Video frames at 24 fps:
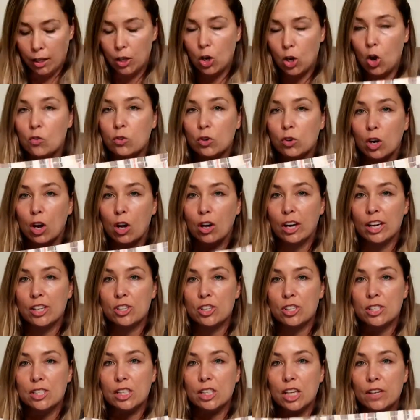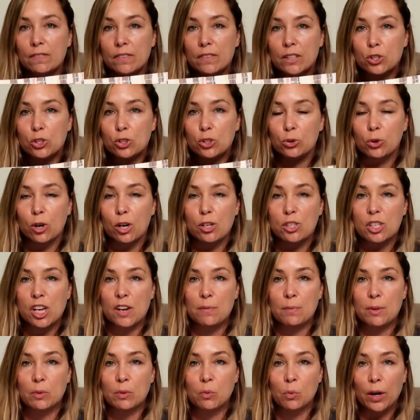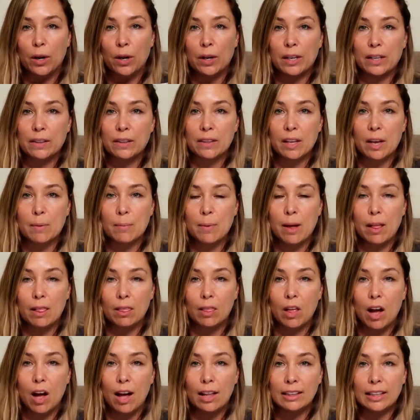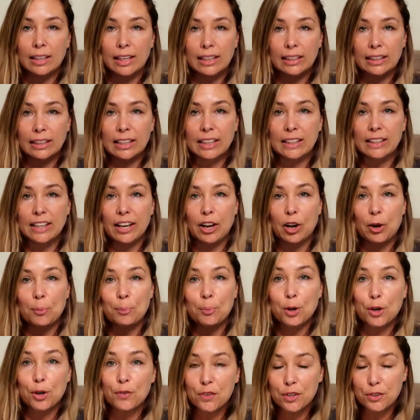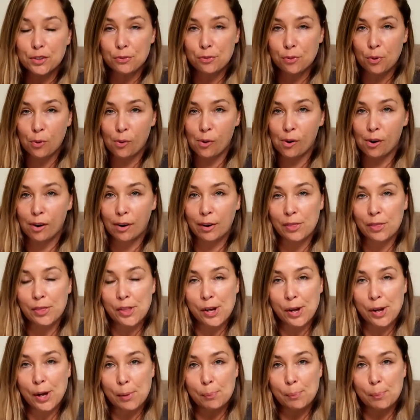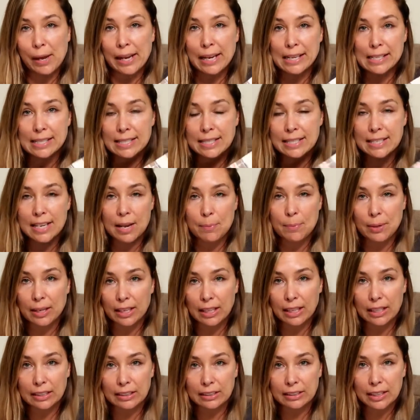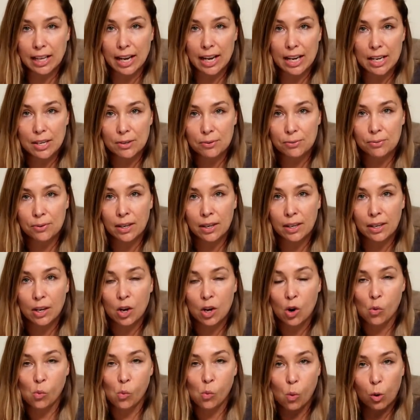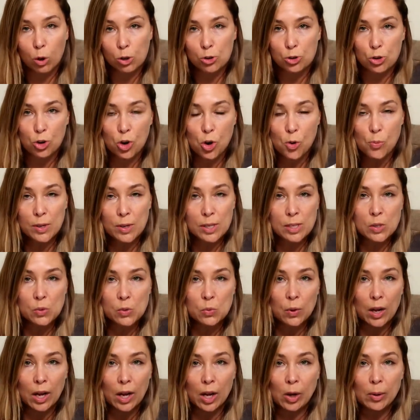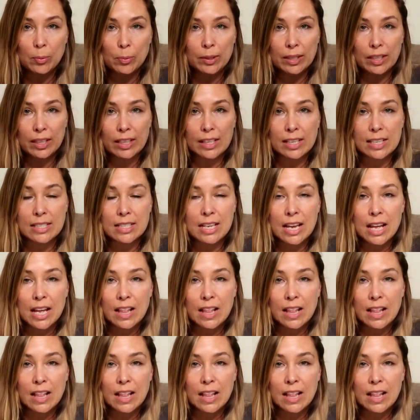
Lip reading: And overall, I just love these shorts. I've been wearing them a lot lately. They are perfect for the pandemic life wardrobe as well, because